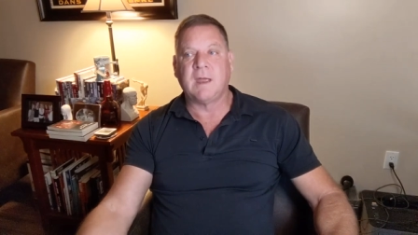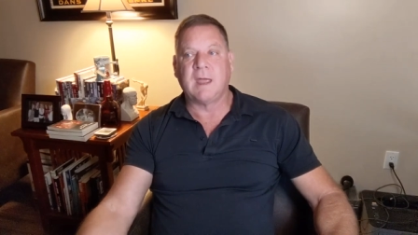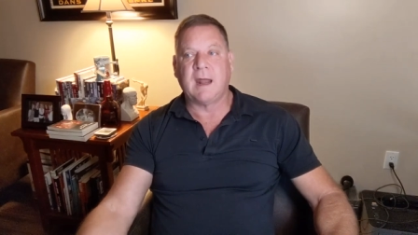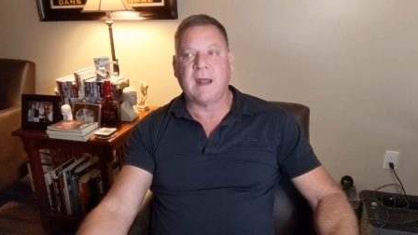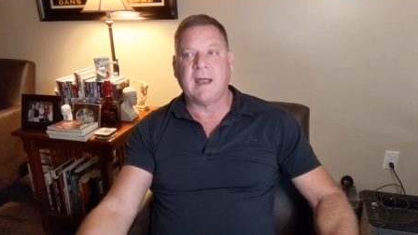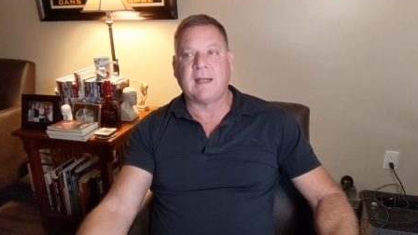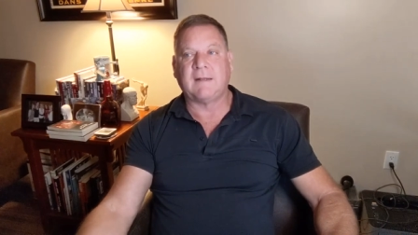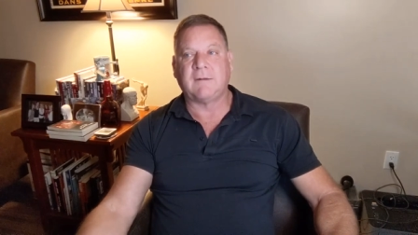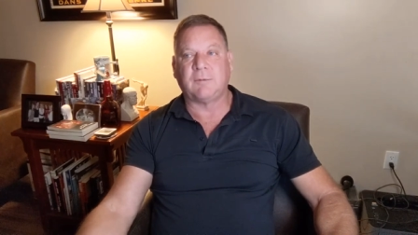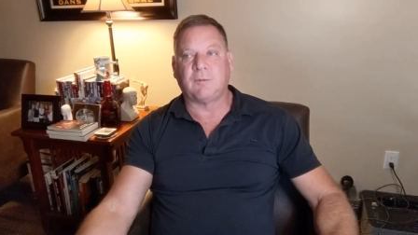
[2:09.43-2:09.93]

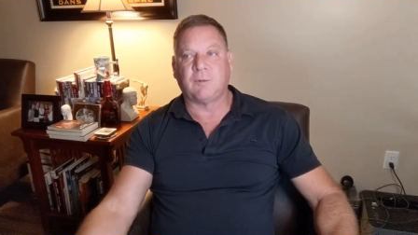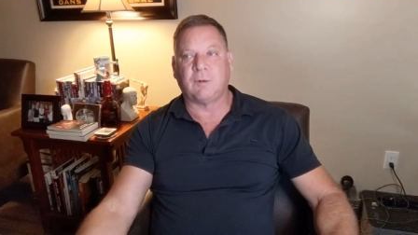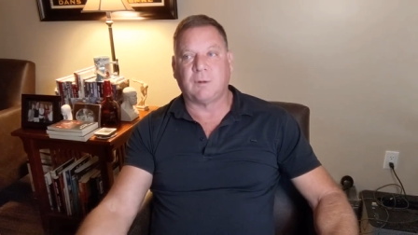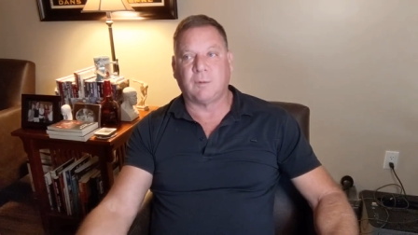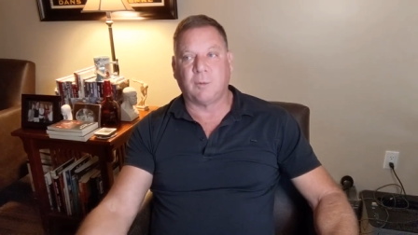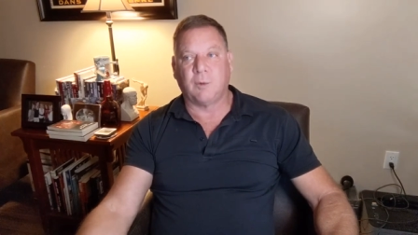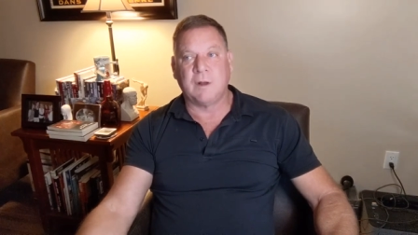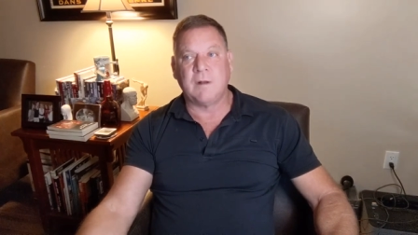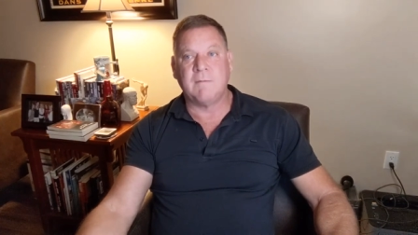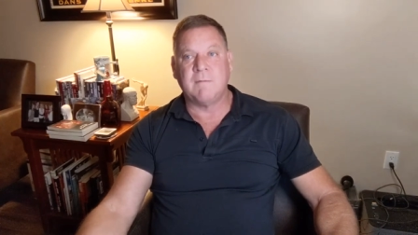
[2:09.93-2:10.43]
and I
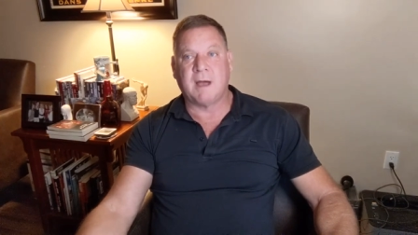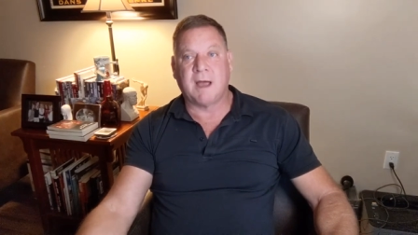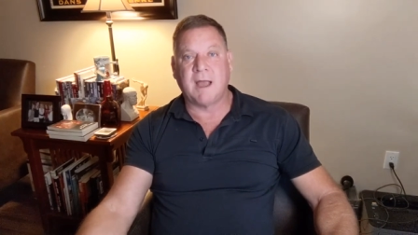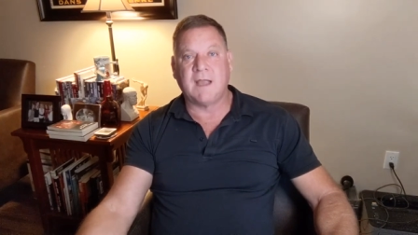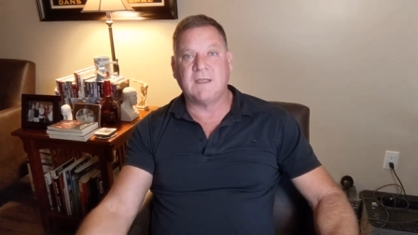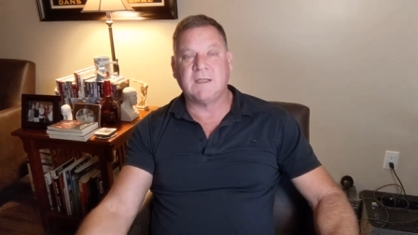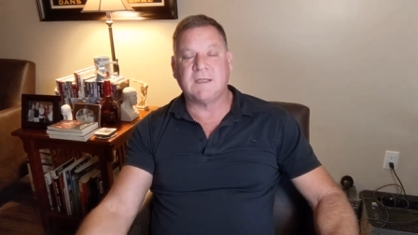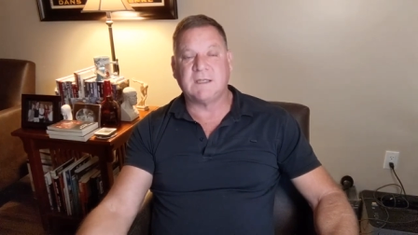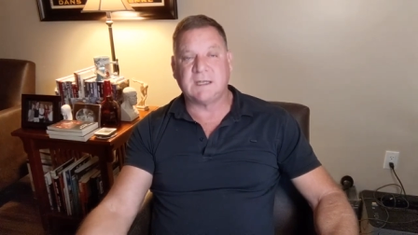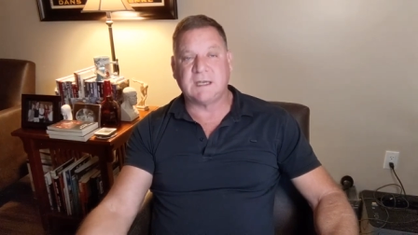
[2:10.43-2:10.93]
wouldn't
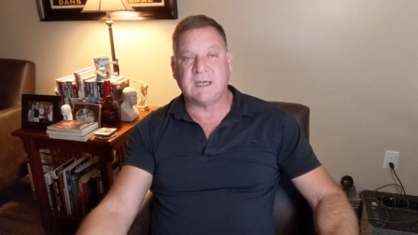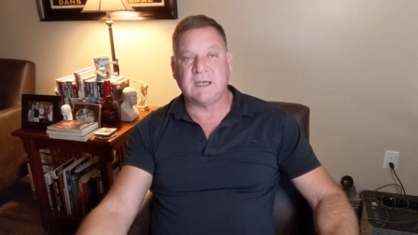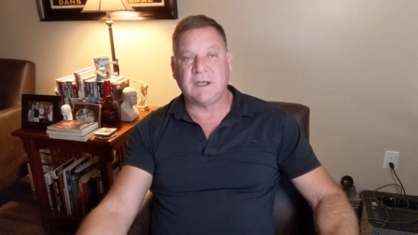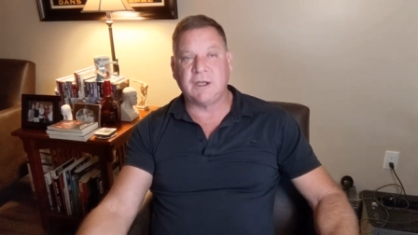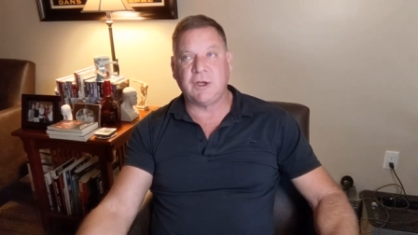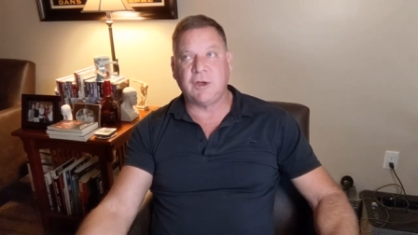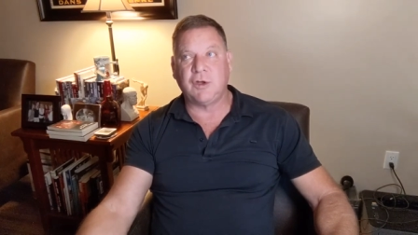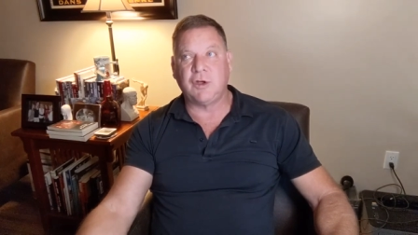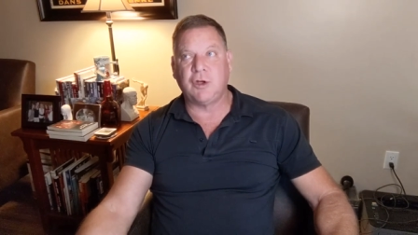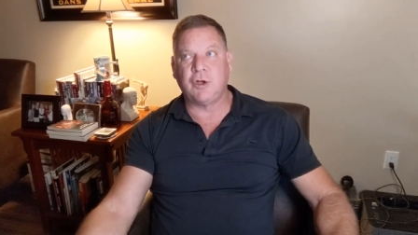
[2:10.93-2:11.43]
mind
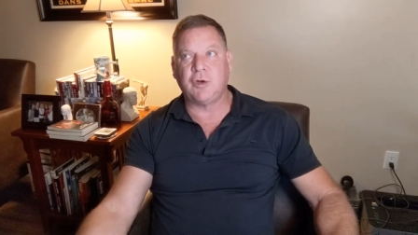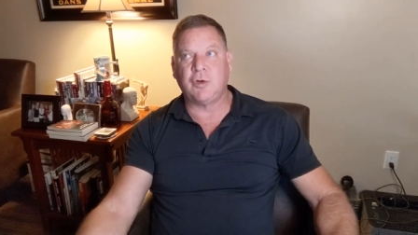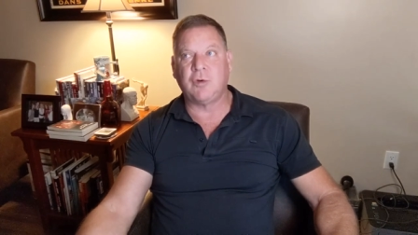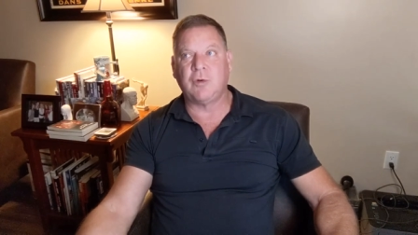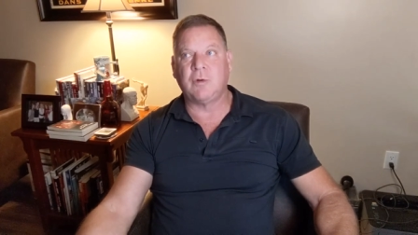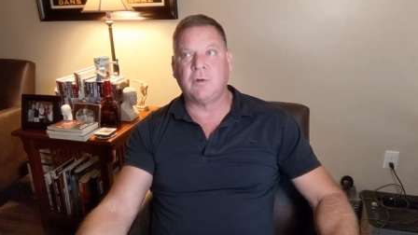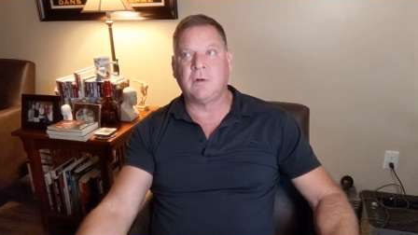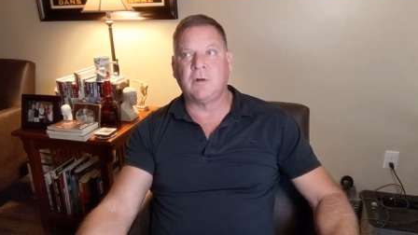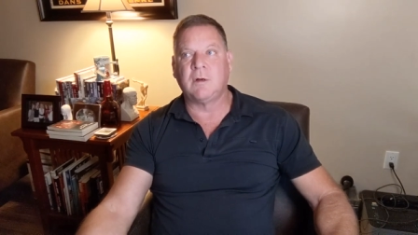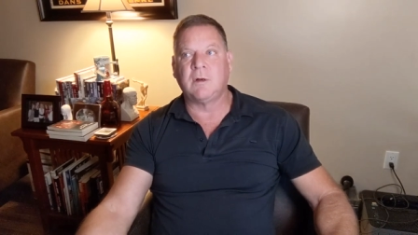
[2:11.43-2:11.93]
seeing you
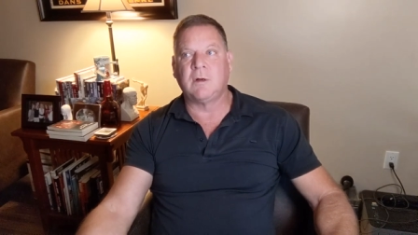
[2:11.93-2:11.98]
do